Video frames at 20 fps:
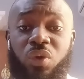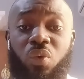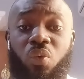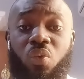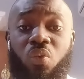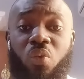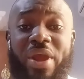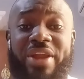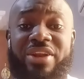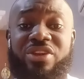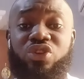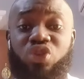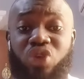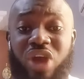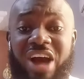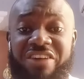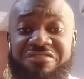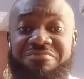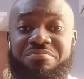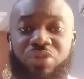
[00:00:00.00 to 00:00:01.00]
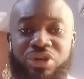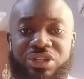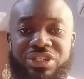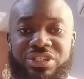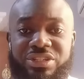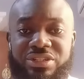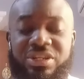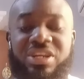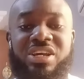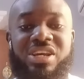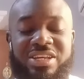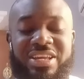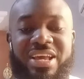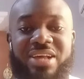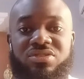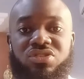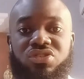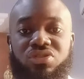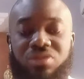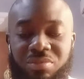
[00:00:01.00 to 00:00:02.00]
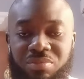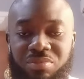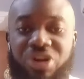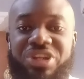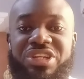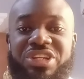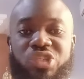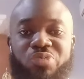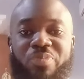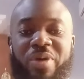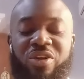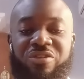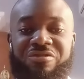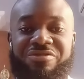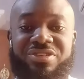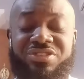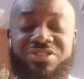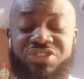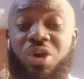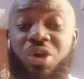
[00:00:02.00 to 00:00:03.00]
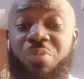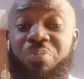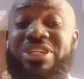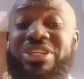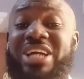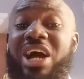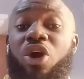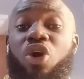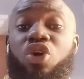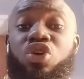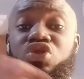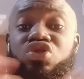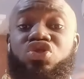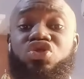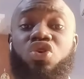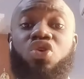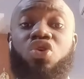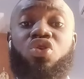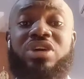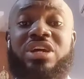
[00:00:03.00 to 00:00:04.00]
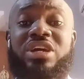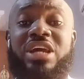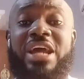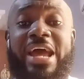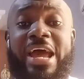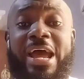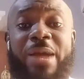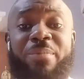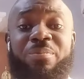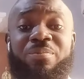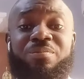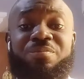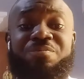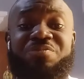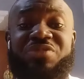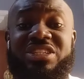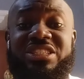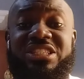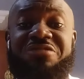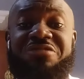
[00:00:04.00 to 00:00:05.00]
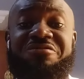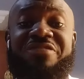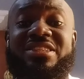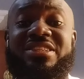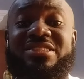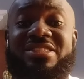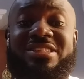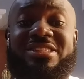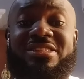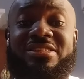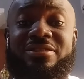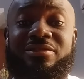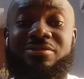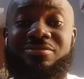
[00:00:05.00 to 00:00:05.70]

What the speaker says: when you have money. Yes, money is part of it, but there are also different